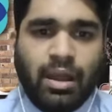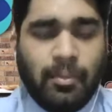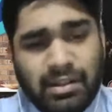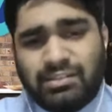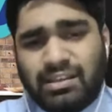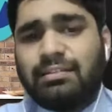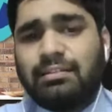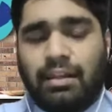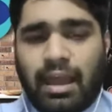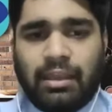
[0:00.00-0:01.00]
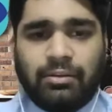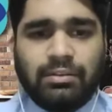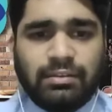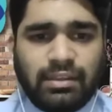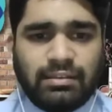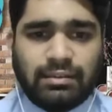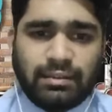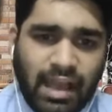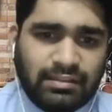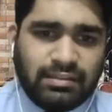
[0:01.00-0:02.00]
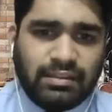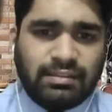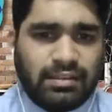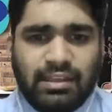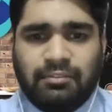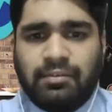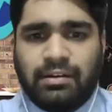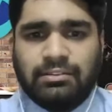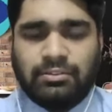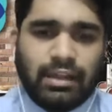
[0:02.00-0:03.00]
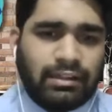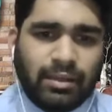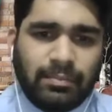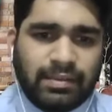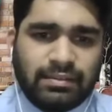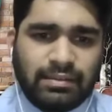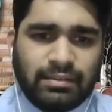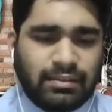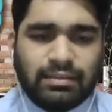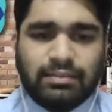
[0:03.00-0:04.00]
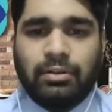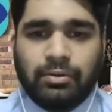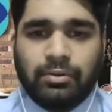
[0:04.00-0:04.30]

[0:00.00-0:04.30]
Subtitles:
But just relying on these classes, keywords, or databases is not